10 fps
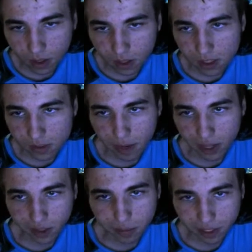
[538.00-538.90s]
is
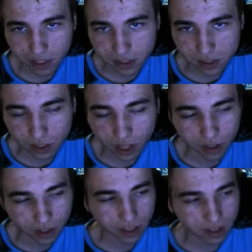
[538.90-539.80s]
mainly because you're not
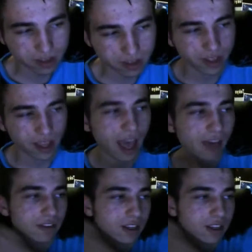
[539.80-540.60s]
having